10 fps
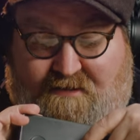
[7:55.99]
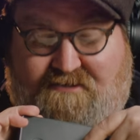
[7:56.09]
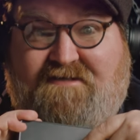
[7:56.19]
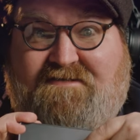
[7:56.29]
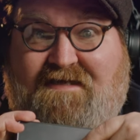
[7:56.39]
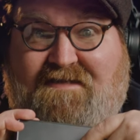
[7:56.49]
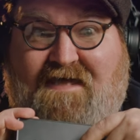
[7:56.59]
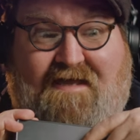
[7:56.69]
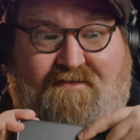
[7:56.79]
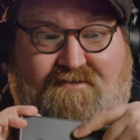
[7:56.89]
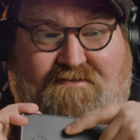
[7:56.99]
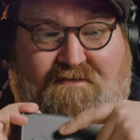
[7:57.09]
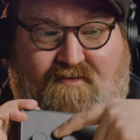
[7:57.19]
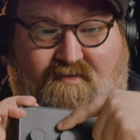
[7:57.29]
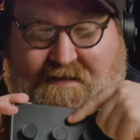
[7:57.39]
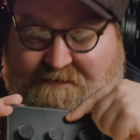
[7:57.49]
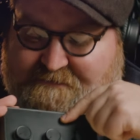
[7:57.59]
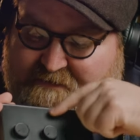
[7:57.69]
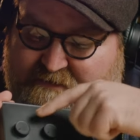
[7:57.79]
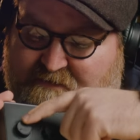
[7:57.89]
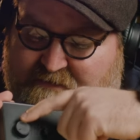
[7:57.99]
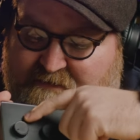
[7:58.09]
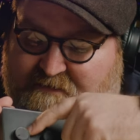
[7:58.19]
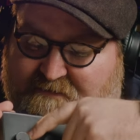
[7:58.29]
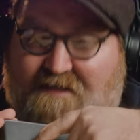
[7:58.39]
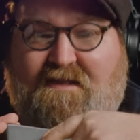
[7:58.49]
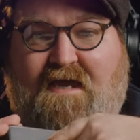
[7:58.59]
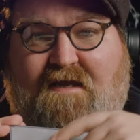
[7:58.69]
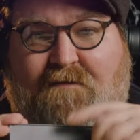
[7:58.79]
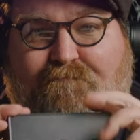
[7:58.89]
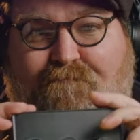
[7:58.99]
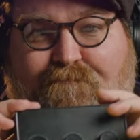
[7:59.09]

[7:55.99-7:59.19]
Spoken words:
I should say that. Those little rings here that light up,